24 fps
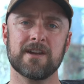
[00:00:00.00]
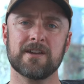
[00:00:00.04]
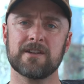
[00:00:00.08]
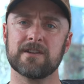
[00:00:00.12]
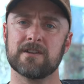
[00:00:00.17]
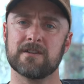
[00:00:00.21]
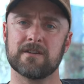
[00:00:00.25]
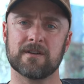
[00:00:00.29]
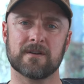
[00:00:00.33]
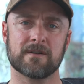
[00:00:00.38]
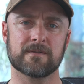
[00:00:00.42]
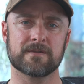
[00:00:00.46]

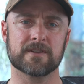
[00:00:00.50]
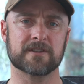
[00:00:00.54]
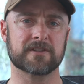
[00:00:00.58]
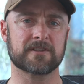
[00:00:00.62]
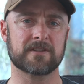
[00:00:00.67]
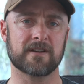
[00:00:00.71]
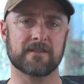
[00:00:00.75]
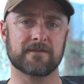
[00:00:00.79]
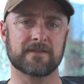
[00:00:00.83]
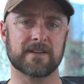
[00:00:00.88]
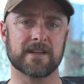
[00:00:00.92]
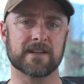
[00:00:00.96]
you know the
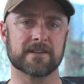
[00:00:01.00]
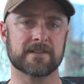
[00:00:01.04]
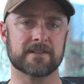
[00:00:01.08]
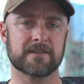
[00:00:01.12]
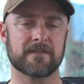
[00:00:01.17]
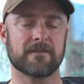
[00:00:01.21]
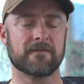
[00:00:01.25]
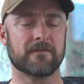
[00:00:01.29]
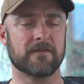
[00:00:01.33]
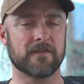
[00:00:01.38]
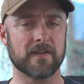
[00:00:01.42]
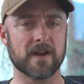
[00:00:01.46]
stuff gets
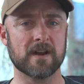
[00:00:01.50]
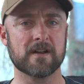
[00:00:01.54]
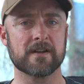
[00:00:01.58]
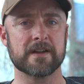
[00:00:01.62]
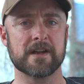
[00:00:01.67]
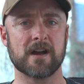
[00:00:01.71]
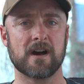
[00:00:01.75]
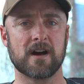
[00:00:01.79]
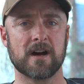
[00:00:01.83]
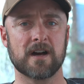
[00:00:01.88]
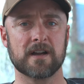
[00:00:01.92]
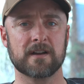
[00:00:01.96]

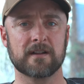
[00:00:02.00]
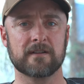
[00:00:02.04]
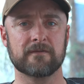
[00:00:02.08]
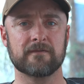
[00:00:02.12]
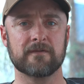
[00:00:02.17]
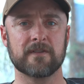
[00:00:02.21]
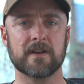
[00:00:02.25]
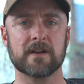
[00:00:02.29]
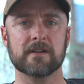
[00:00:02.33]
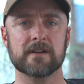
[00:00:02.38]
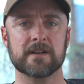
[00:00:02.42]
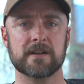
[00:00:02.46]
very hot
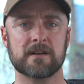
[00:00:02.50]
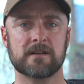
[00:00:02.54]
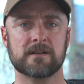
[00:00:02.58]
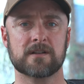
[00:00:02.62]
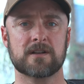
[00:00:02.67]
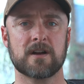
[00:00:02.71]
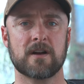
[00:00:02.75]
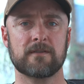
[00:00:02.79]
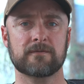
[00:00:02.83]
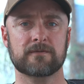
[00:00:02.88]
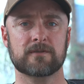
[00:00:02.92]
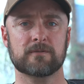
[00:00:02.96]
and very
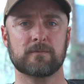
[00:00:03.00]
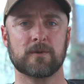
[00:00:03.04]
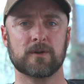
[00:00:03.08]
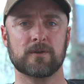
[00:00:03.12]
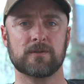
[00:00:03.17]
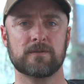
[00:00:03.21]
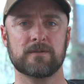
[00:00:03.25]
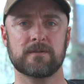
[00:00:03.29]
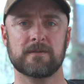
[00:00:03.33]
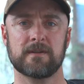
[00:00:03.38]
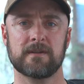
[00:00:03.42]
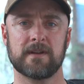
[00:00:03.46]

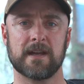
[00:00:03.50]
uncomfortable.